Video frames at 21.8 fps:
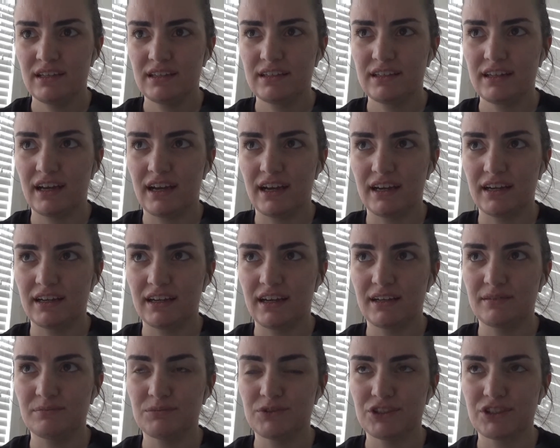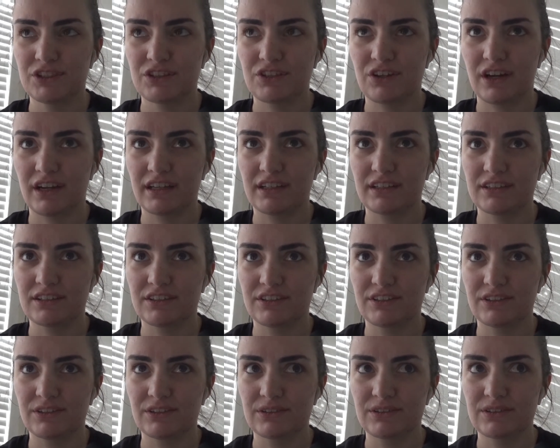yeah, I'm just trying
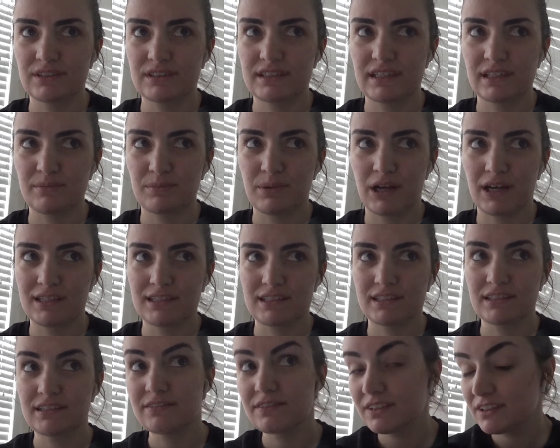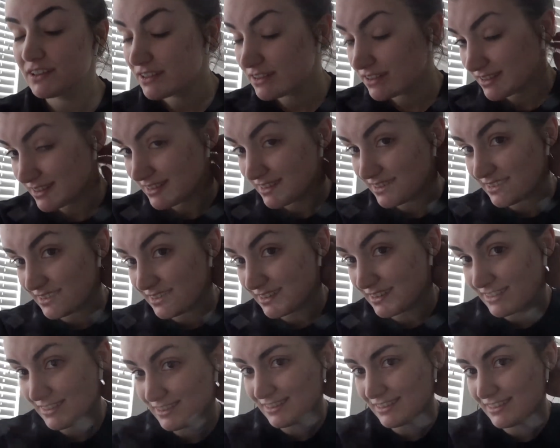to stay positive and
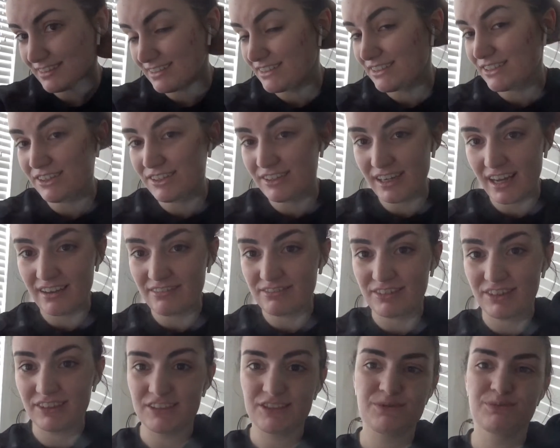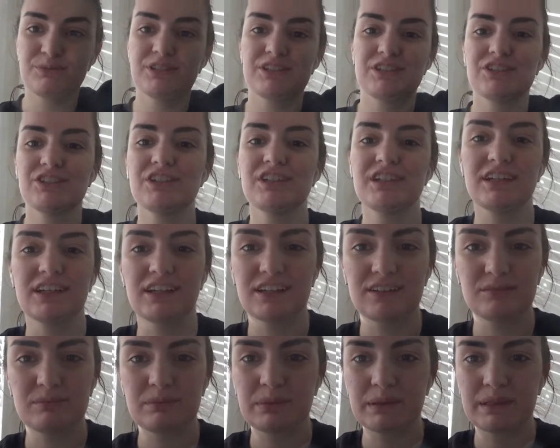have Christmas
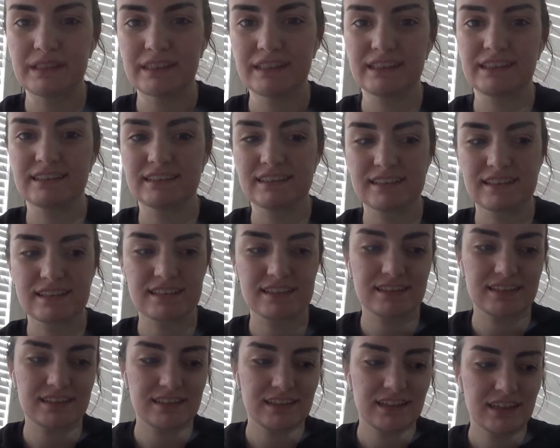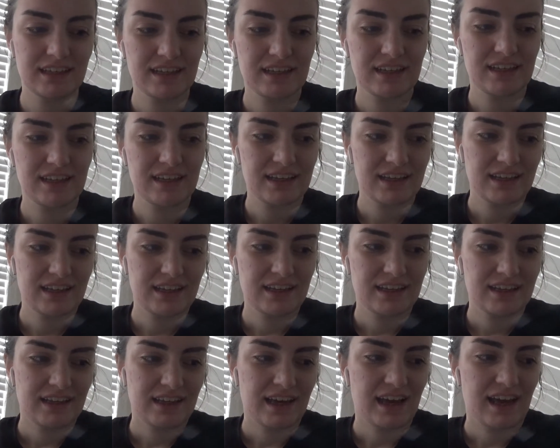cheer, but it's.
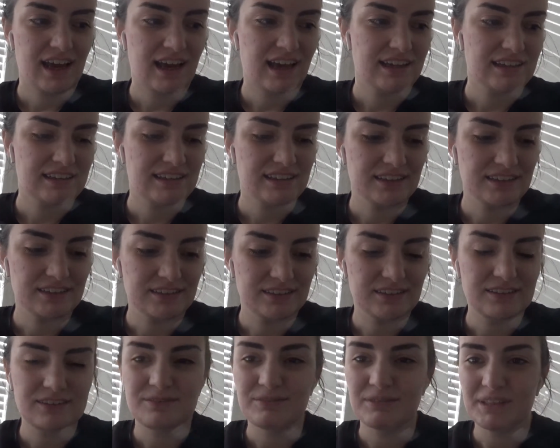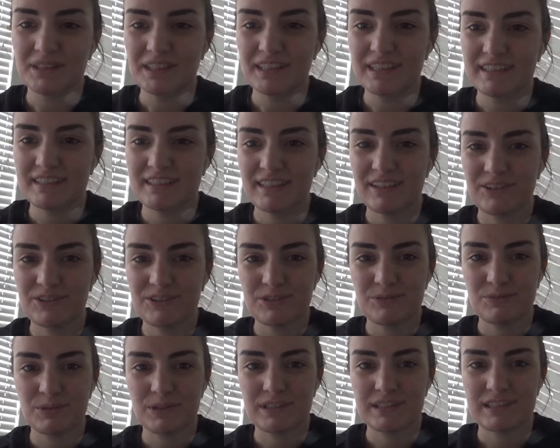I didn't realize how
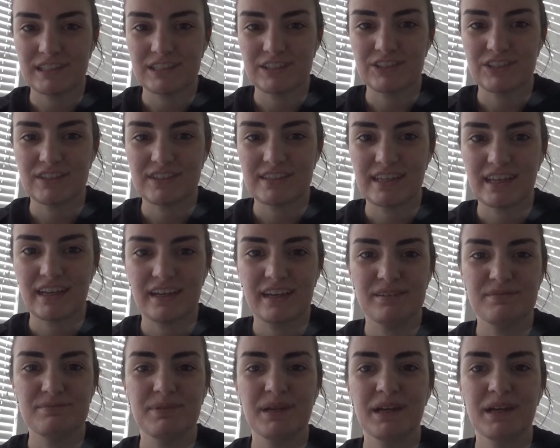superstitious I am,